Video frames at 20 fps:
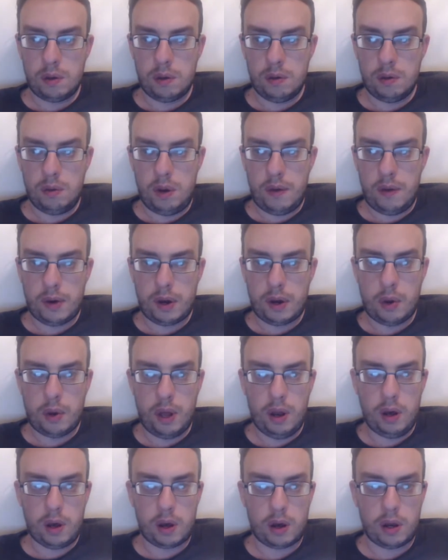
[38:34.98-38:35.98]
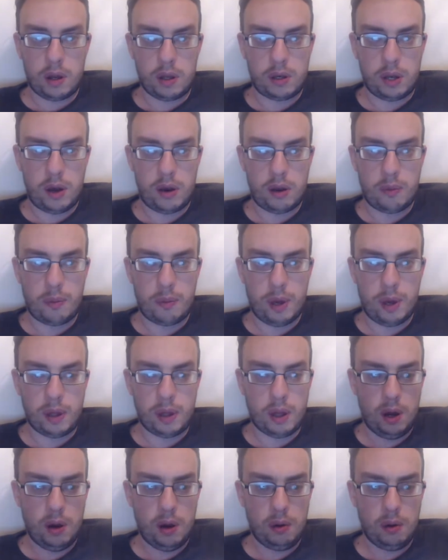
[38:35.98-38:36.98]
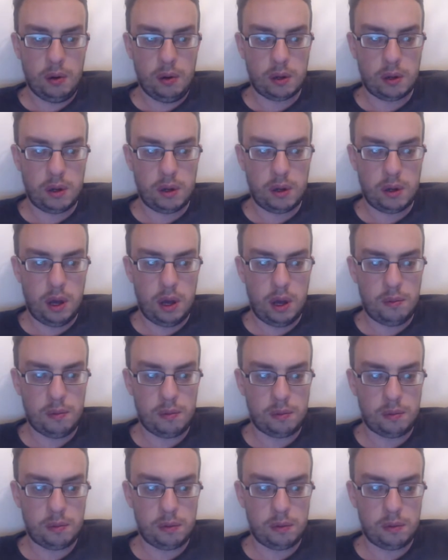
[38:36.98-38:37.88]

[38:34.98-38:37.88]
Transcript: we'll have a quick look on the Terapeak though. Um,